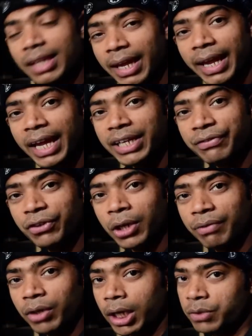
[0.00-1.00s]
And if you
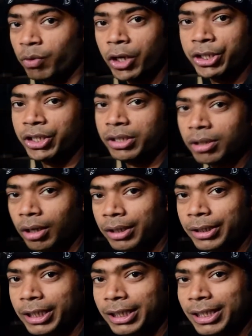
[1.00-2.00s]
have not watched it
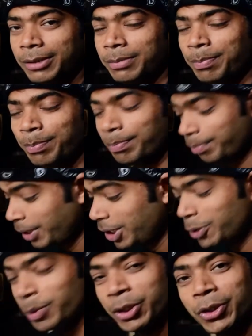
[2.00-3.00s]
already, then
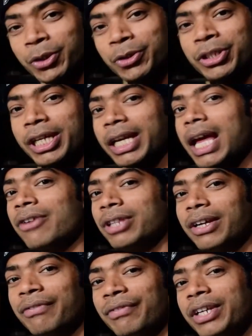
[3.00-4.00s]
please make sure you check out
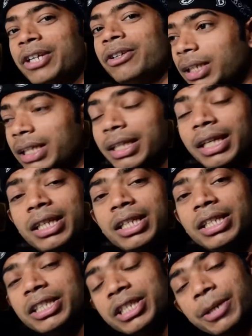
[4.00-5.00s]
that video, link in
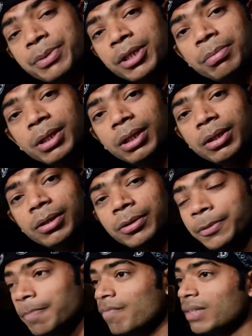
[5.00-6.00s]
the description below.
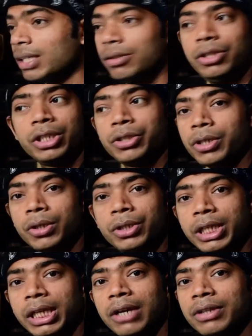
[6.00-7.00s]
Just go
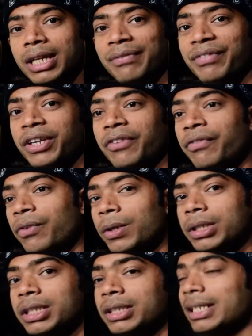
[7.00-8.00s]
check out that video
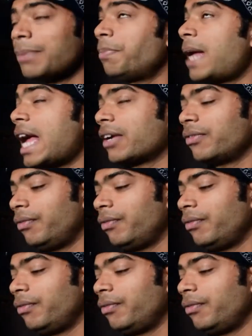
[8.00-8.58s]
first and come back